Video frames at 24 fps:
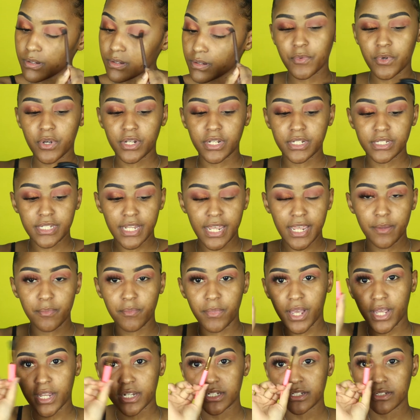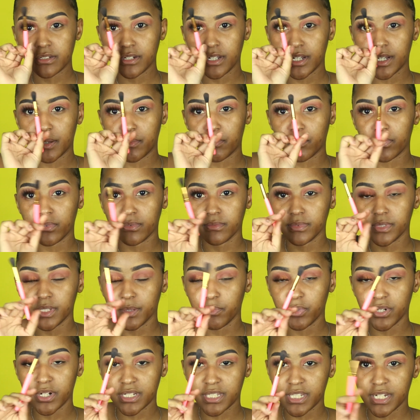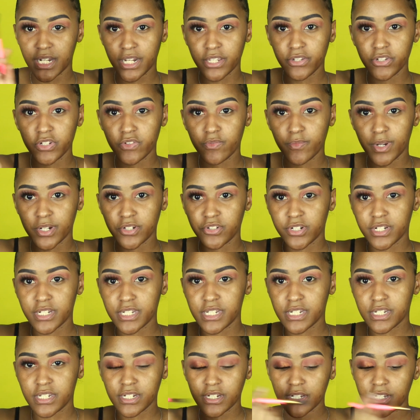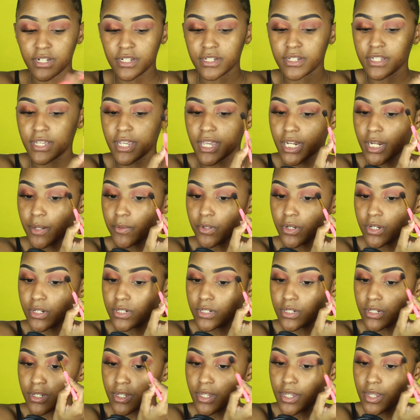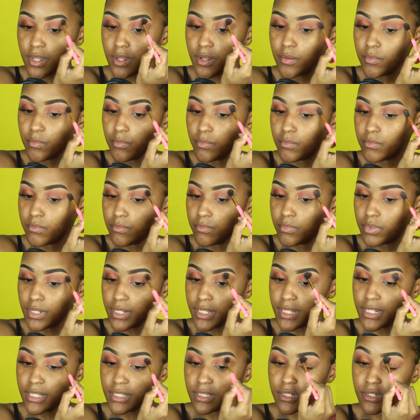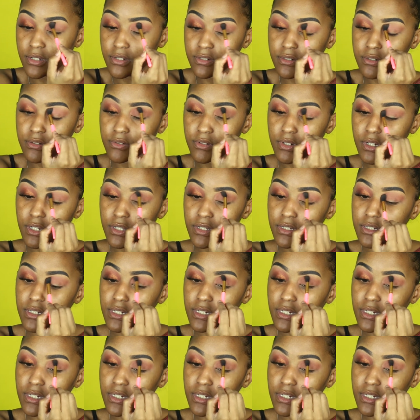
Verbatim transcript: I'm going to take my, um, the brush that I use for my transition color, and I'm going to blend those two colors